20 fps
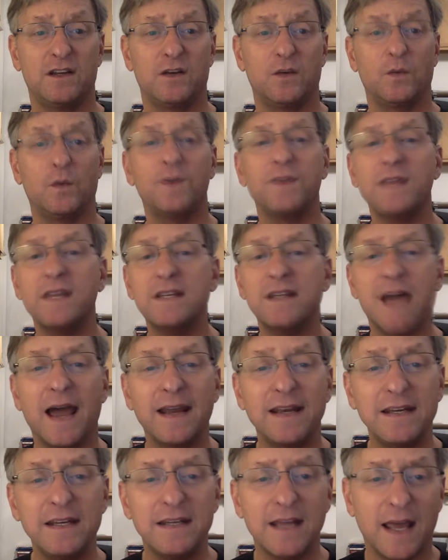within
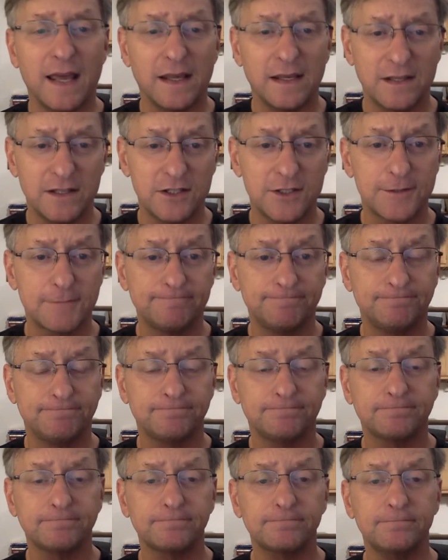90 days
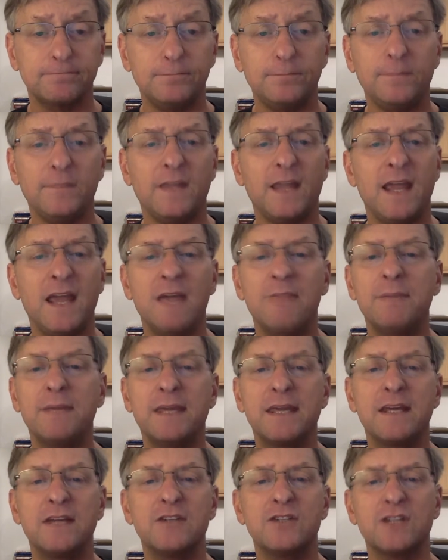and
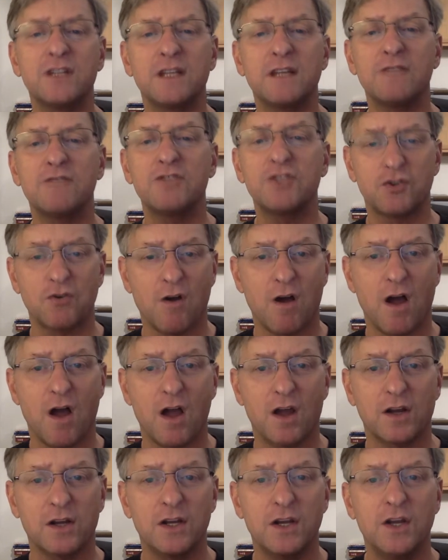begin to live
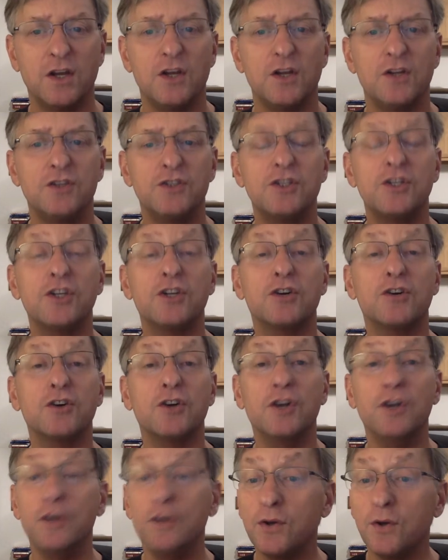strong to your
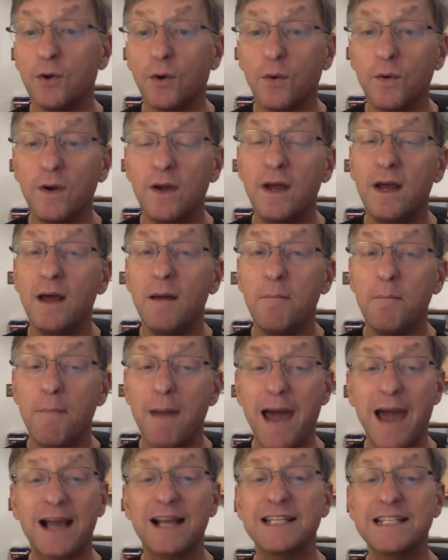new
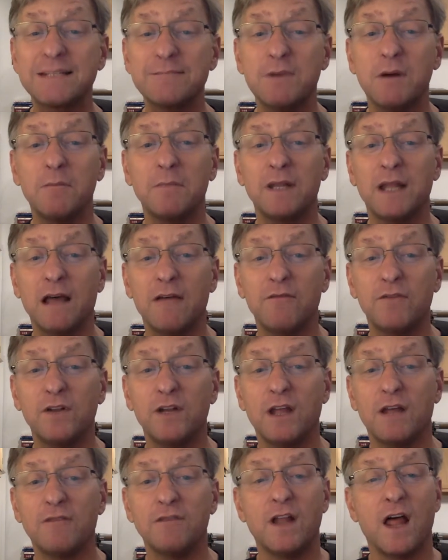maximum
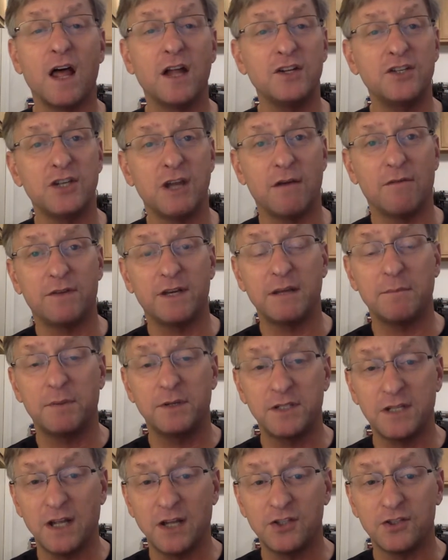level of longevity
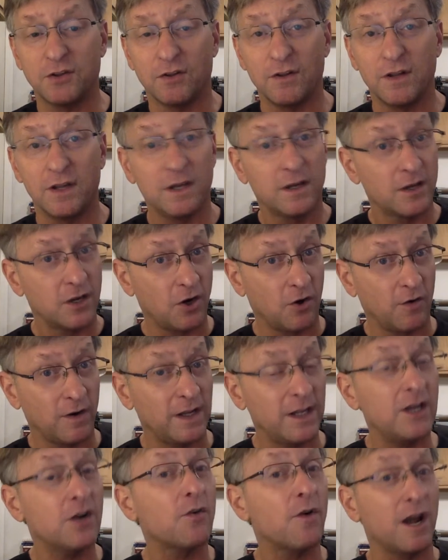potential.
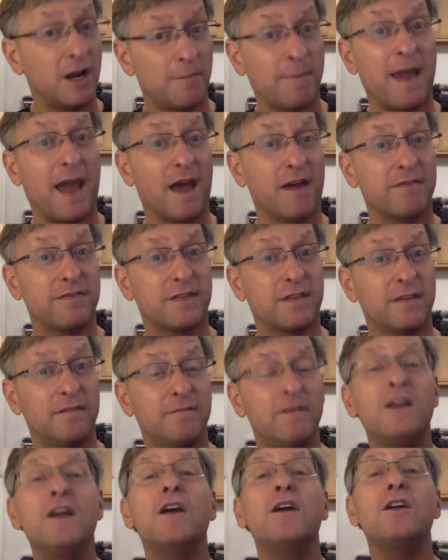Currently, you're on a path.
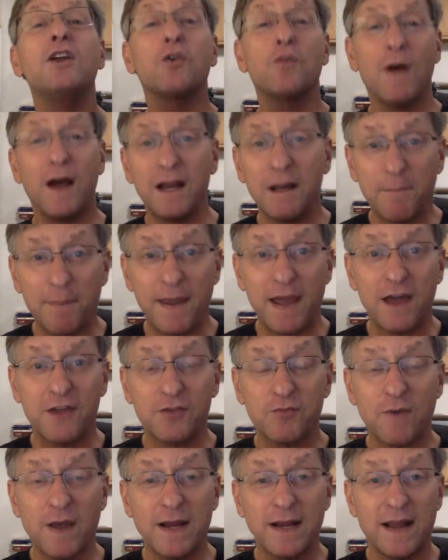You're on a
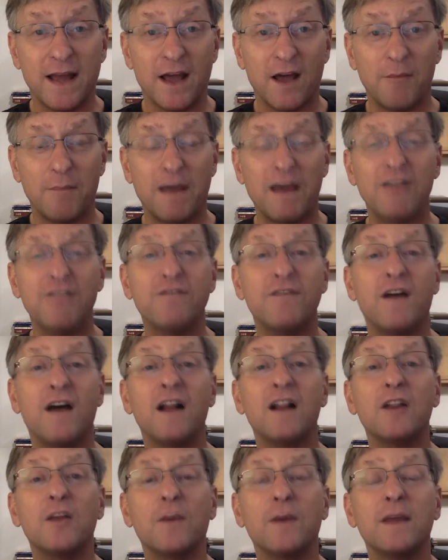path right now by
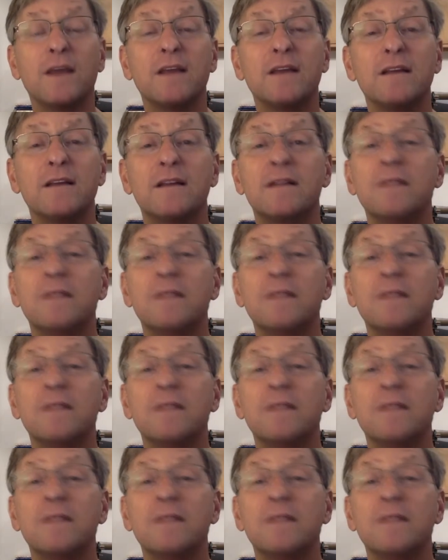following